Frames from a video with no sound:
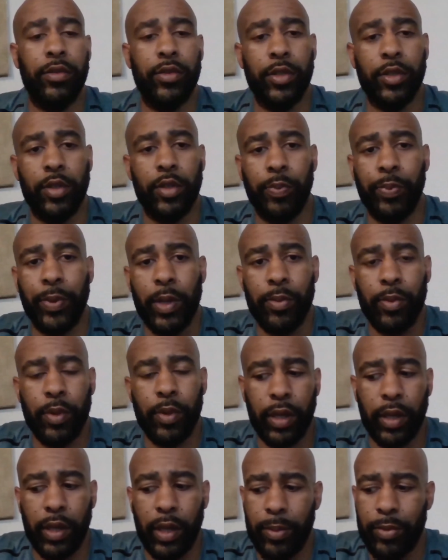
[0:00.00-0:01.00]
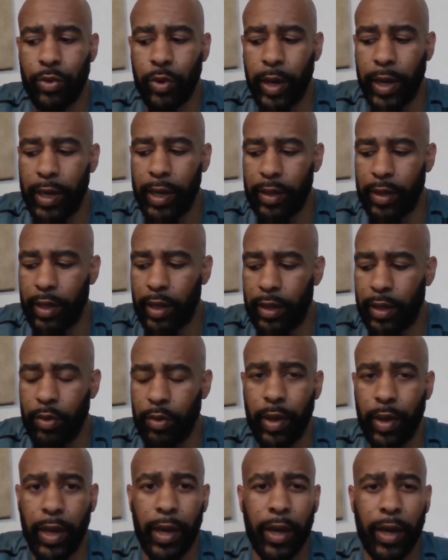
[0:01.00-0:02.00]
just so people can keep track of that,
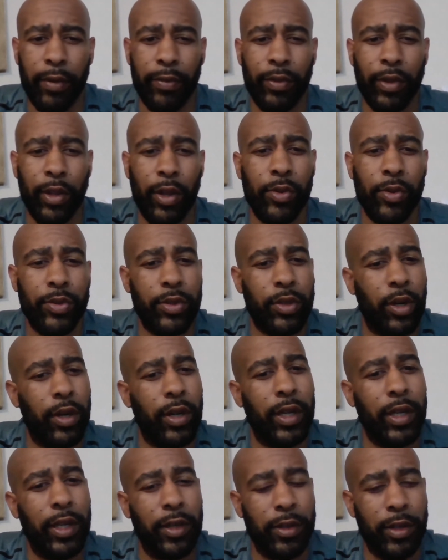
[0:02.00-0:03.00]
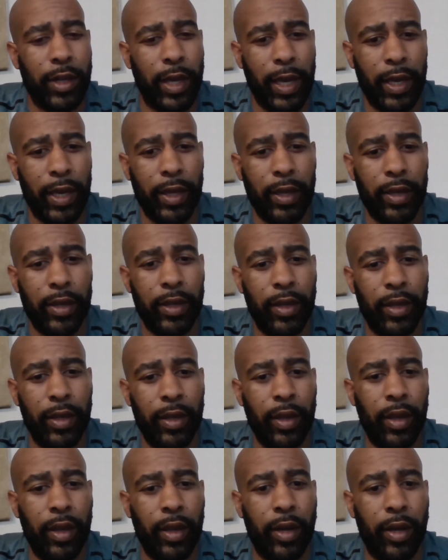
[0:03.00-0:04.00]
you have Lone Star Legal Aid,
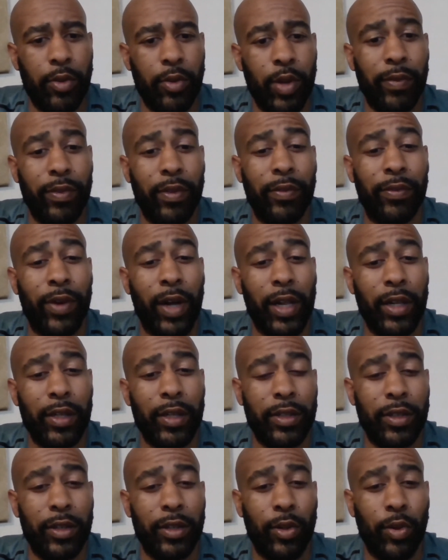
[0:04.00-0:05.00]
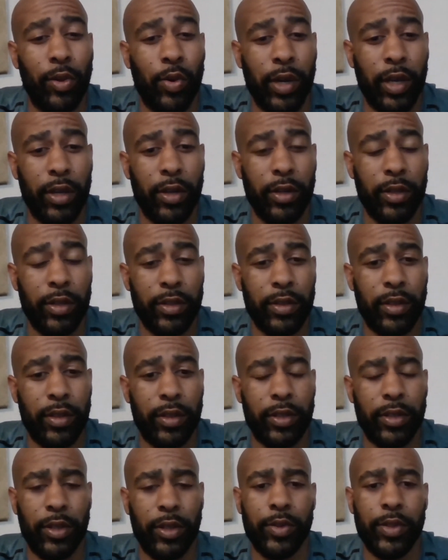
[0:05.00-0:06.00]
you have the Volunteer Lawyers
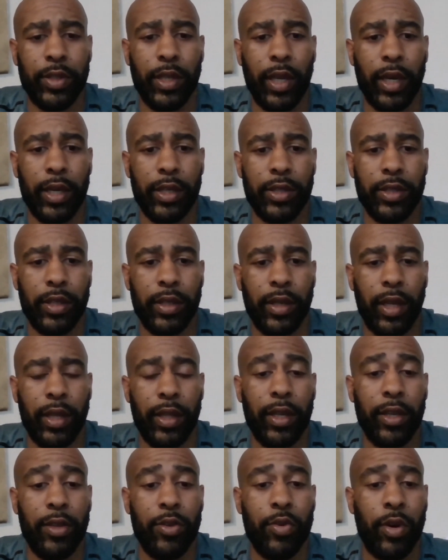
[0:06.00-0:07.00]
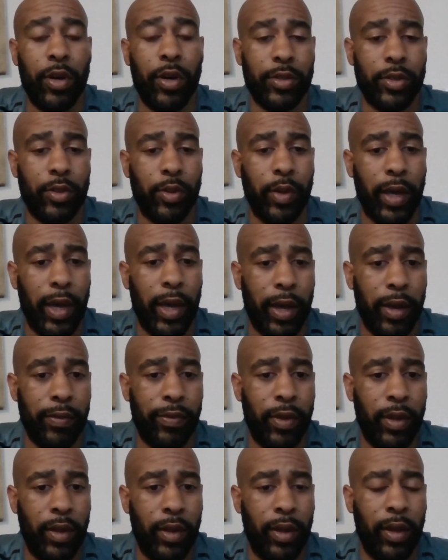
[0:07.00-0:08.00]
Association, and then you also
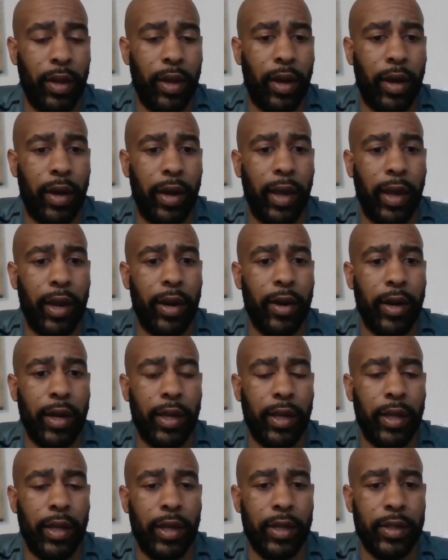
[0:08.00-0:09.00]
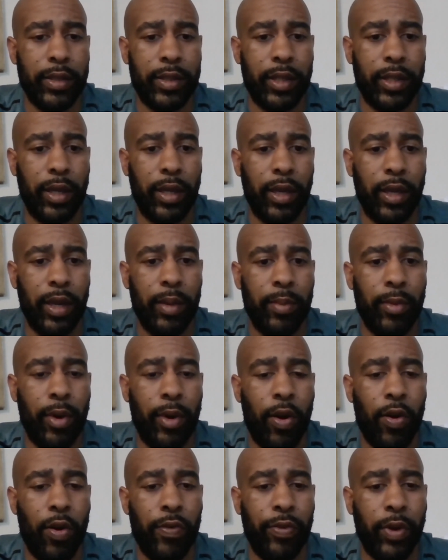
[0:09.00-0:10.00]
have Eric and his team
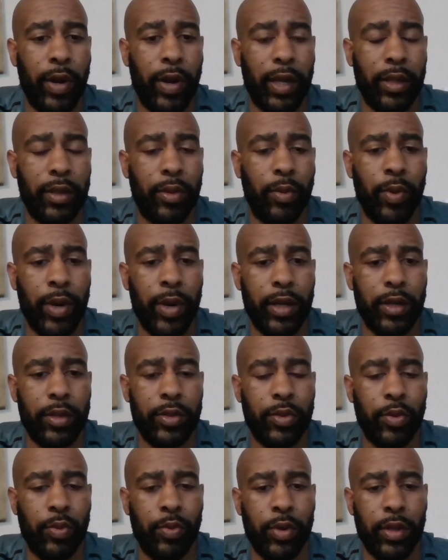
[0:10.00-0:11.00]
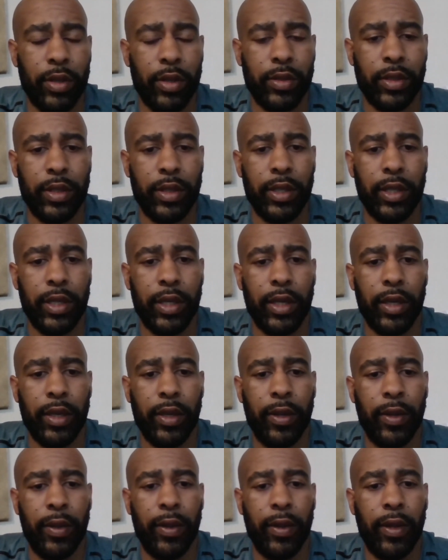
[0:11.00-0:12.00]
over at the Randall Sorrell's Clinic,
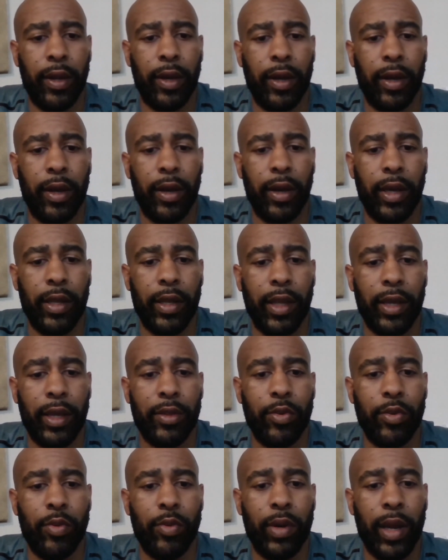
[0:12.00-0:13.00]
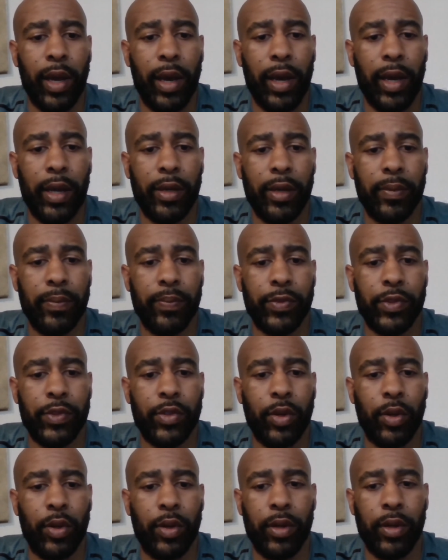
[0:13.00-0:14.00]
and they do not
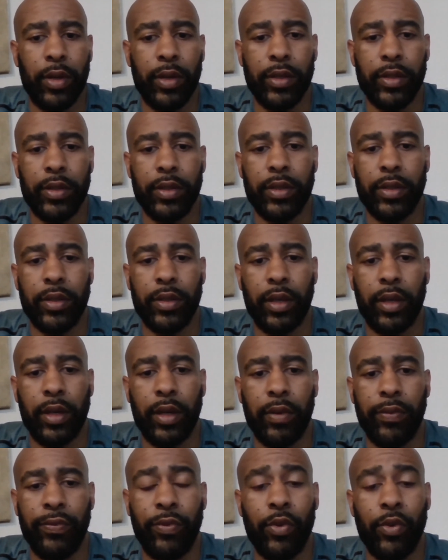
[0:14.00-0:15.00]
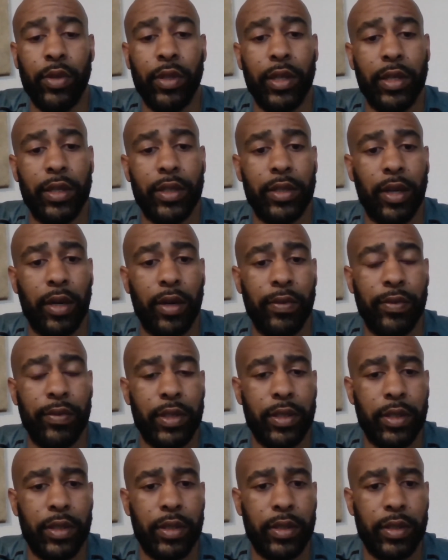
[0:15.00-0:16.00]
charge for their
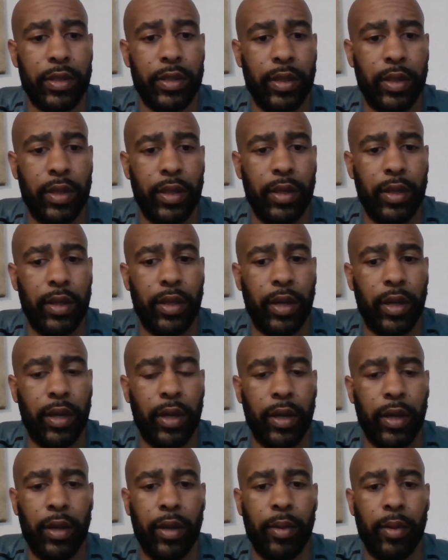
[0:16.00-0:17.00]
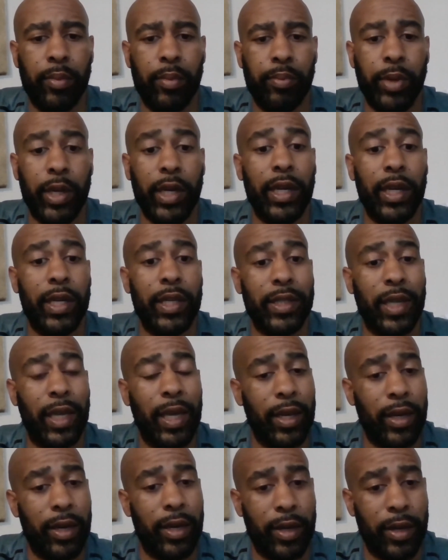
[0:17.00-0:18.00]
services, but it is
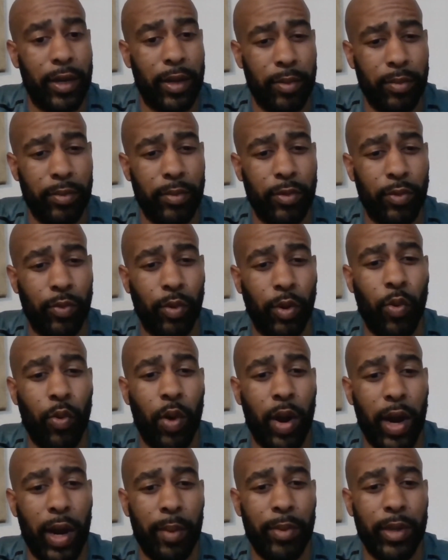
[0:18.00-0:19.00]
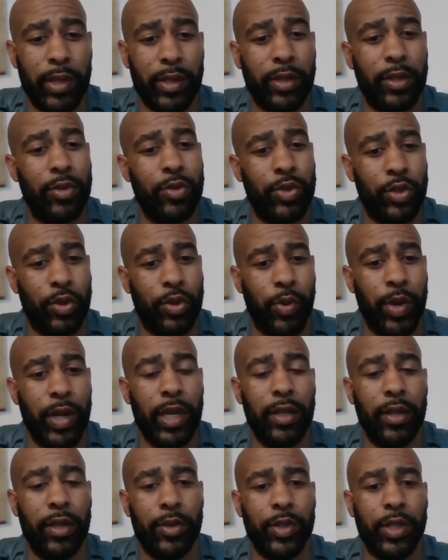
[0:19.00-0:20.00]
income requirements, and you
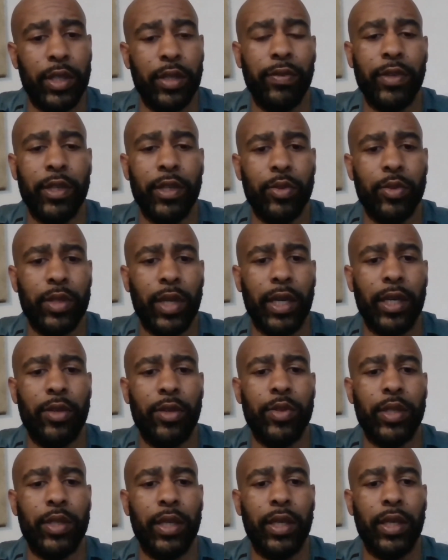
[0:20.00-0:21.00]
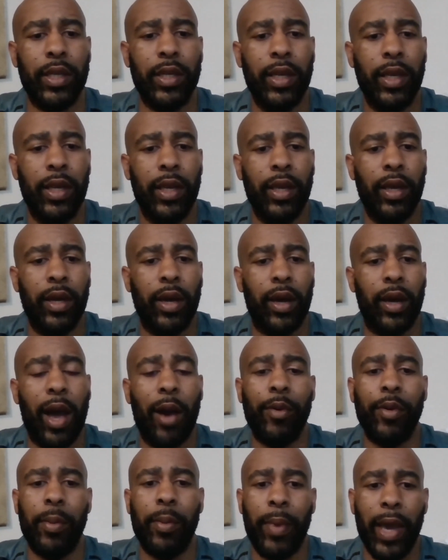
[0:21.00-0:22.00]
screen those individuals, like you said.
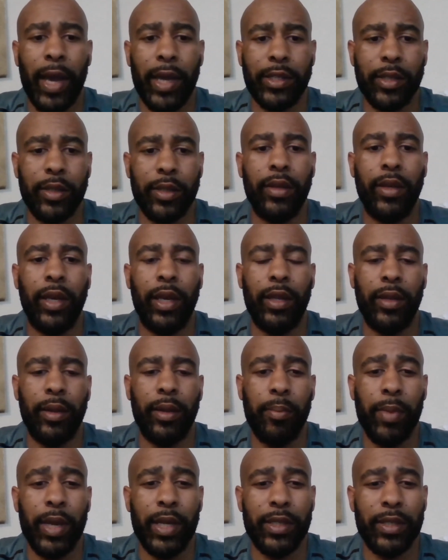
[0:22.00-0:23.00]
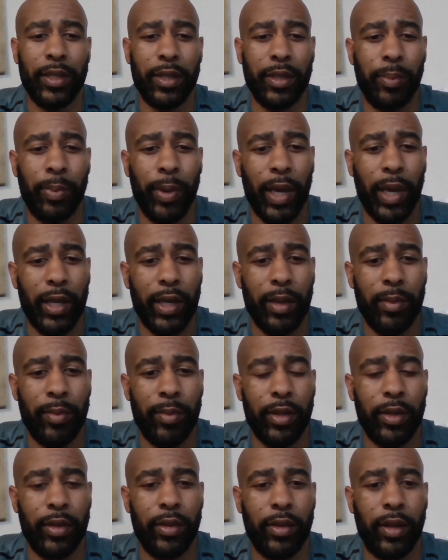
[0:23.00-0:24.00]
I would imagine in the midst of the pandemic,